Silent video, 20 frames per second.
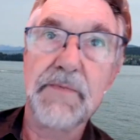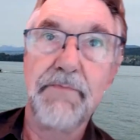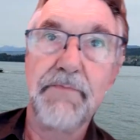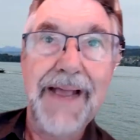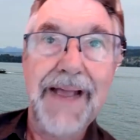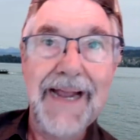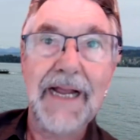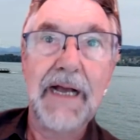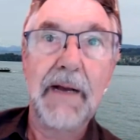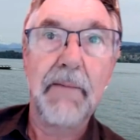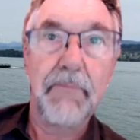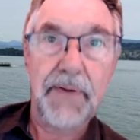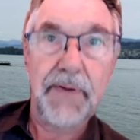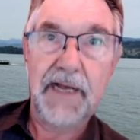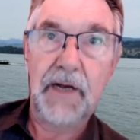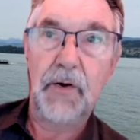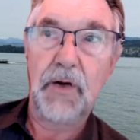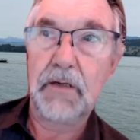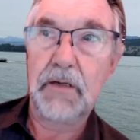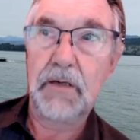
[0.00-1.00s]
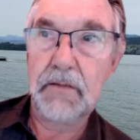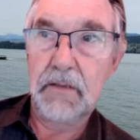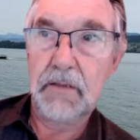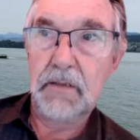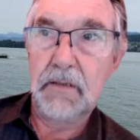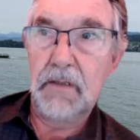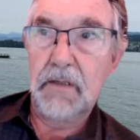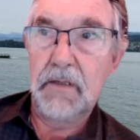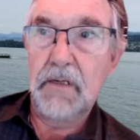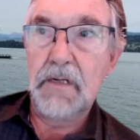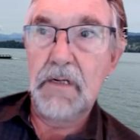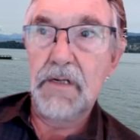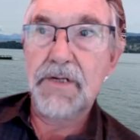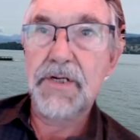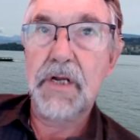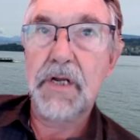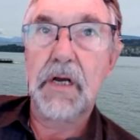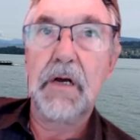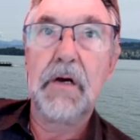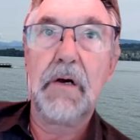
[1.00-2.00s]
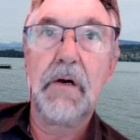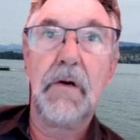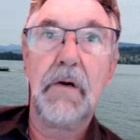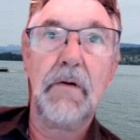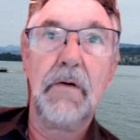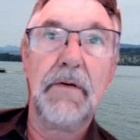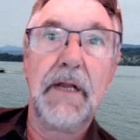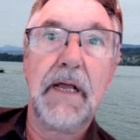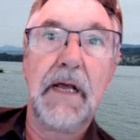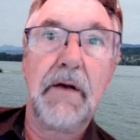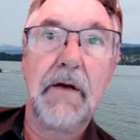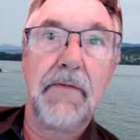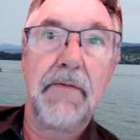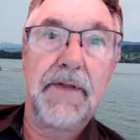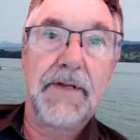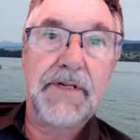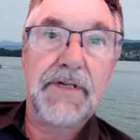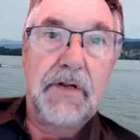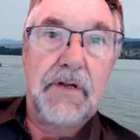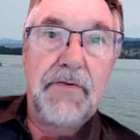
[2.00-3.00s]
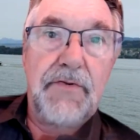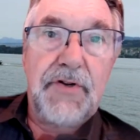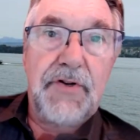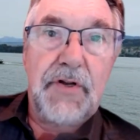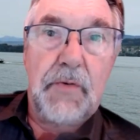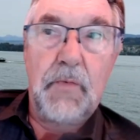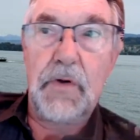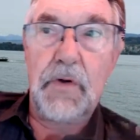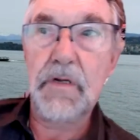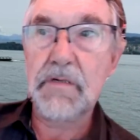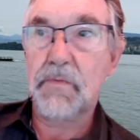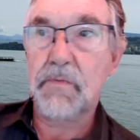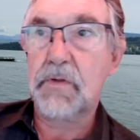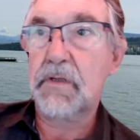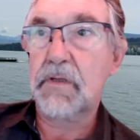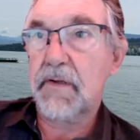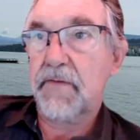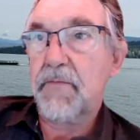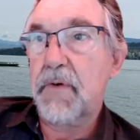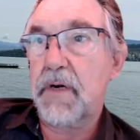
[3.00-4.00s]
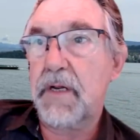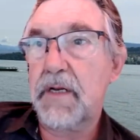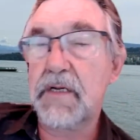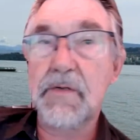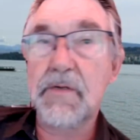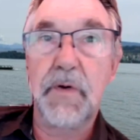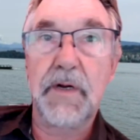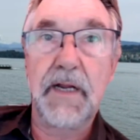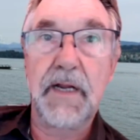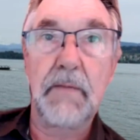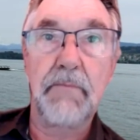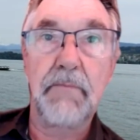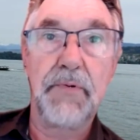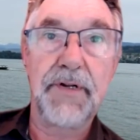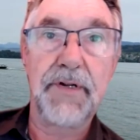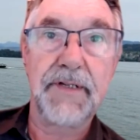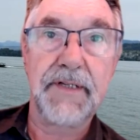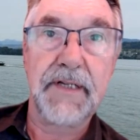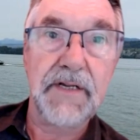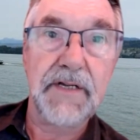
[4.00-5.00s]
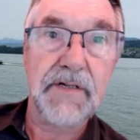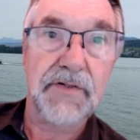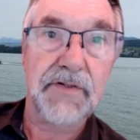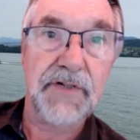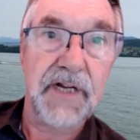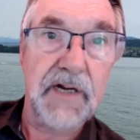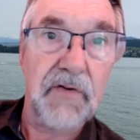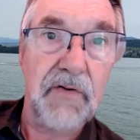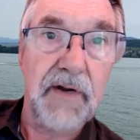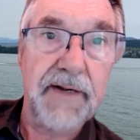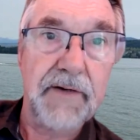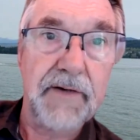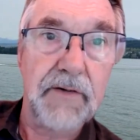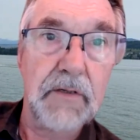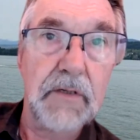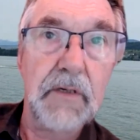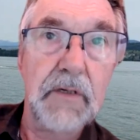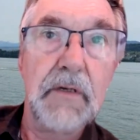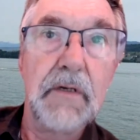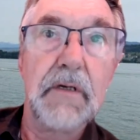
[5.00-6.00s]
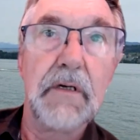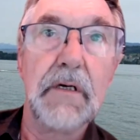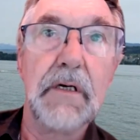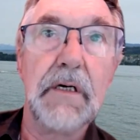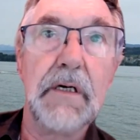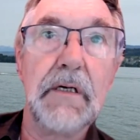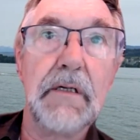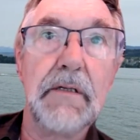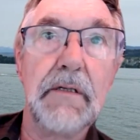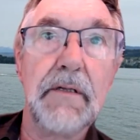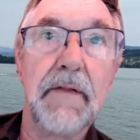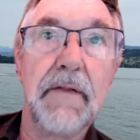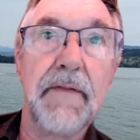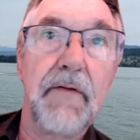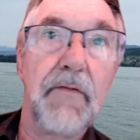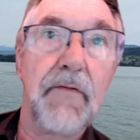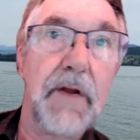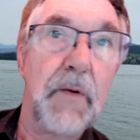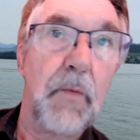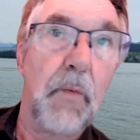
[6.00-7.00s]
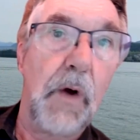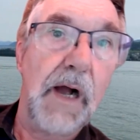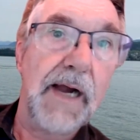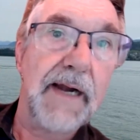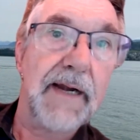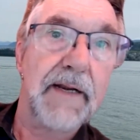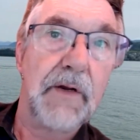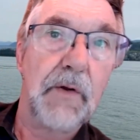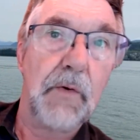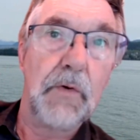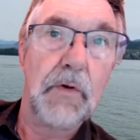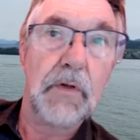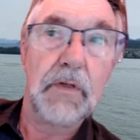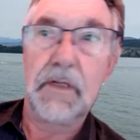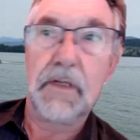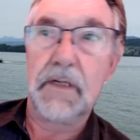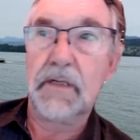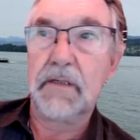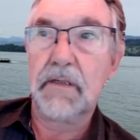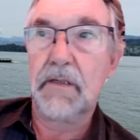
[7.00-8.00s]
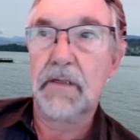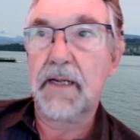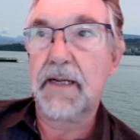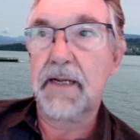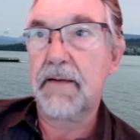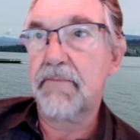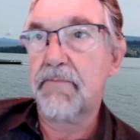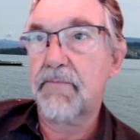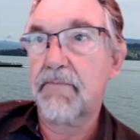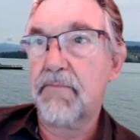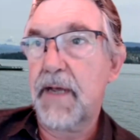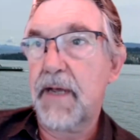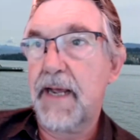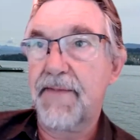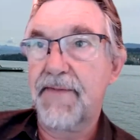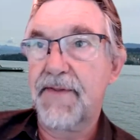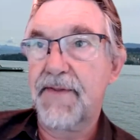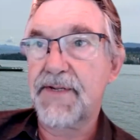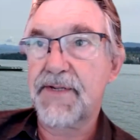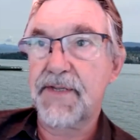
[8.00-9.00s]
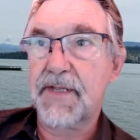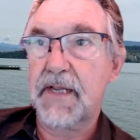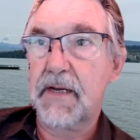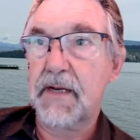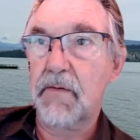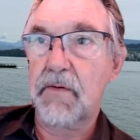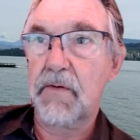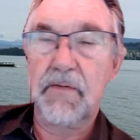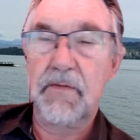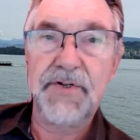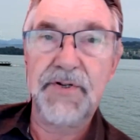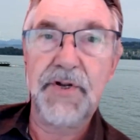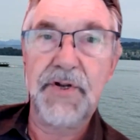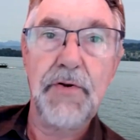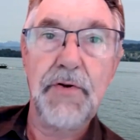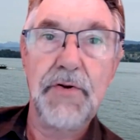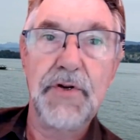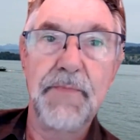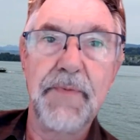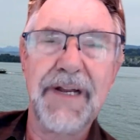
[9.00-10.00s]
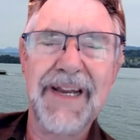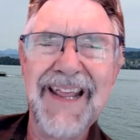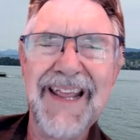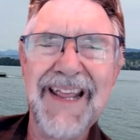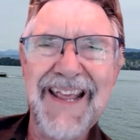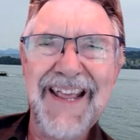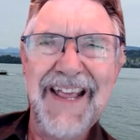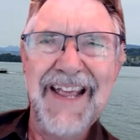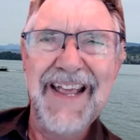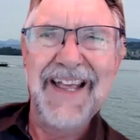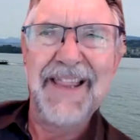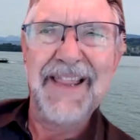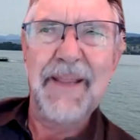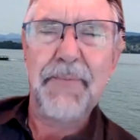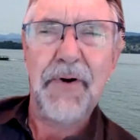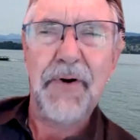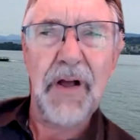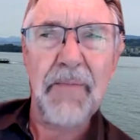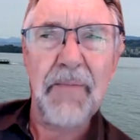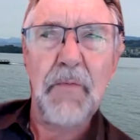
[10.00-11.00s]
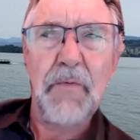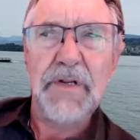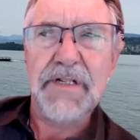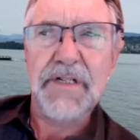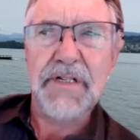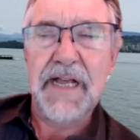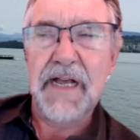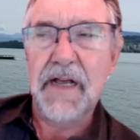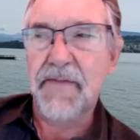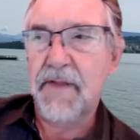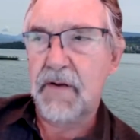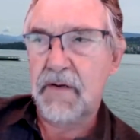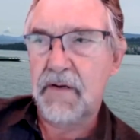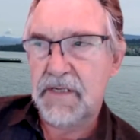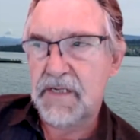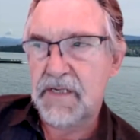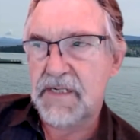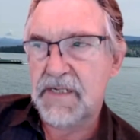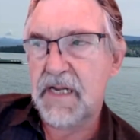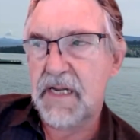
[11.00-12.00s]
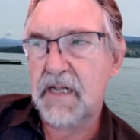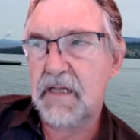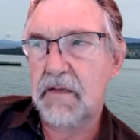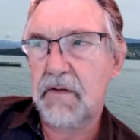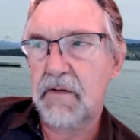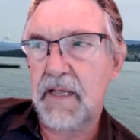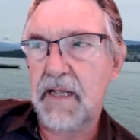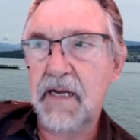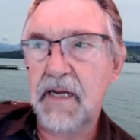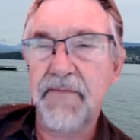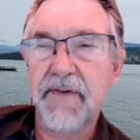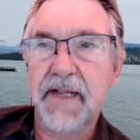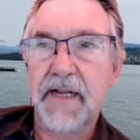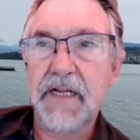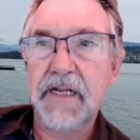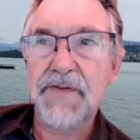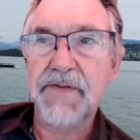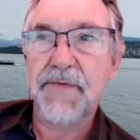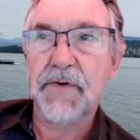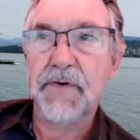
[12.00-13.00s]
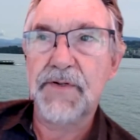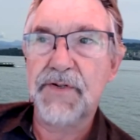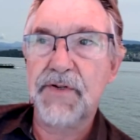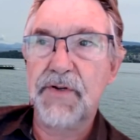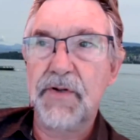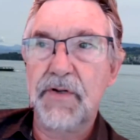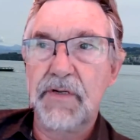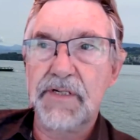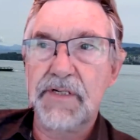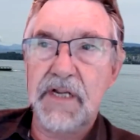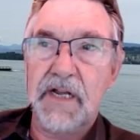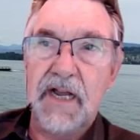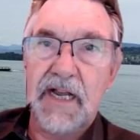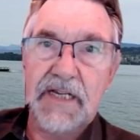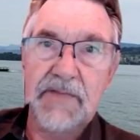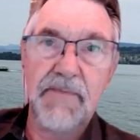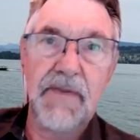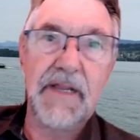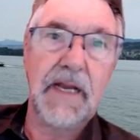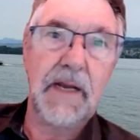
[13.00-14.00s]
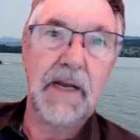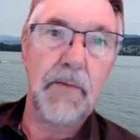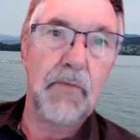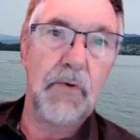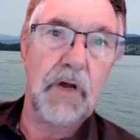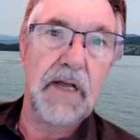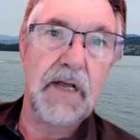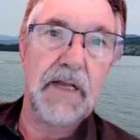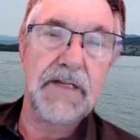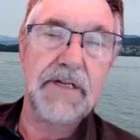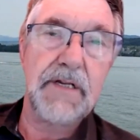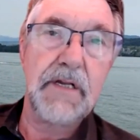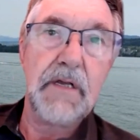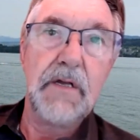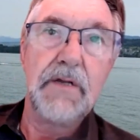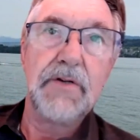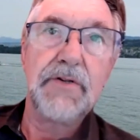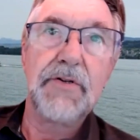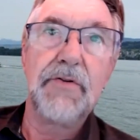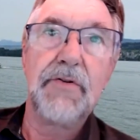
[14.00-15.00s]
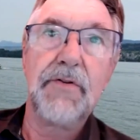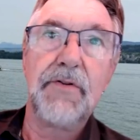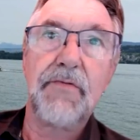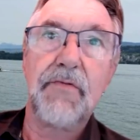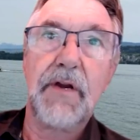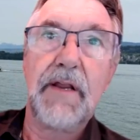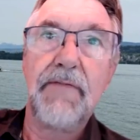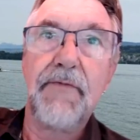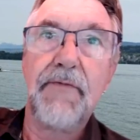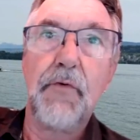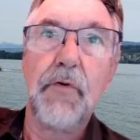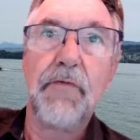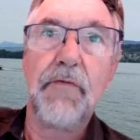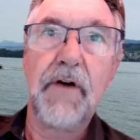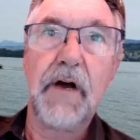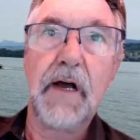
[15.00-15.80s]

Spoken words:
backup power. So now the solution was, well, everybody just went out and bought a diesel generator, and then they rewired it all, and they had this thing. It was huge. But the problem was now that to sell elevators for a certain size, medium rise, 2, 3, 4,